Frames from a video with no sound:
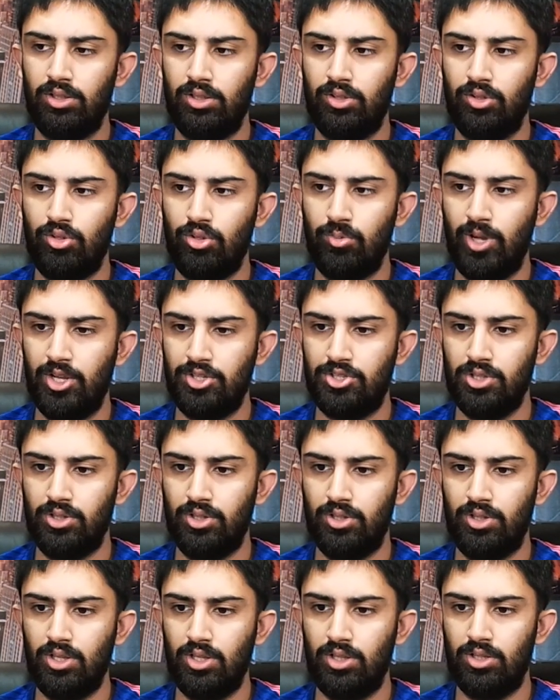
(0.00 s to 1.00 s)
and you
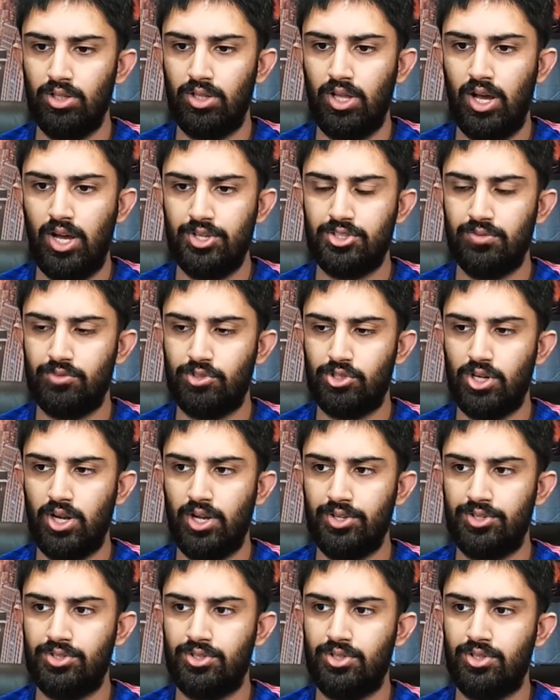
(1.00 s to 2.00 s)
mentioned the loss of
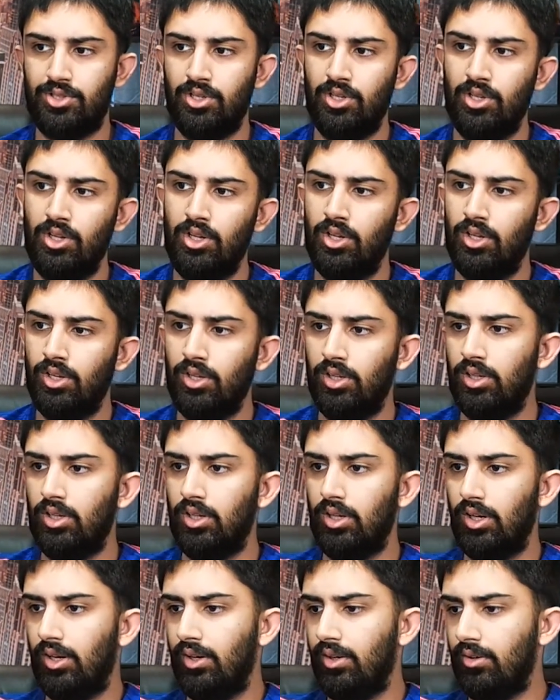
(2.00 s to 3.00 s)
trust.
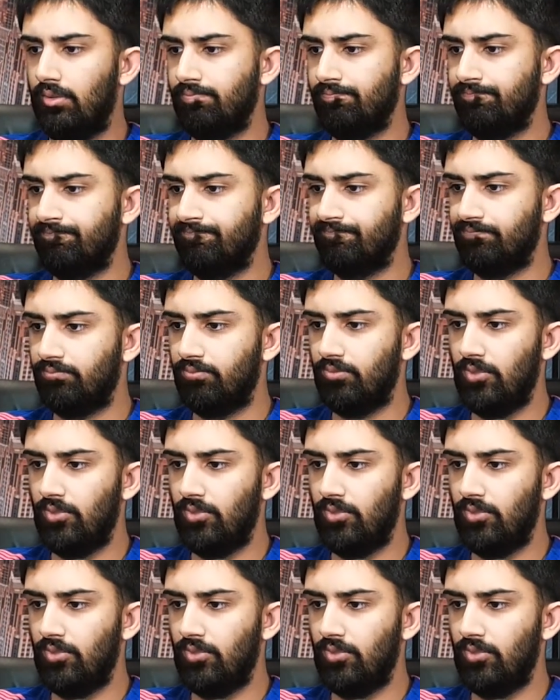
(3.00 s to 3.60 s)
Let's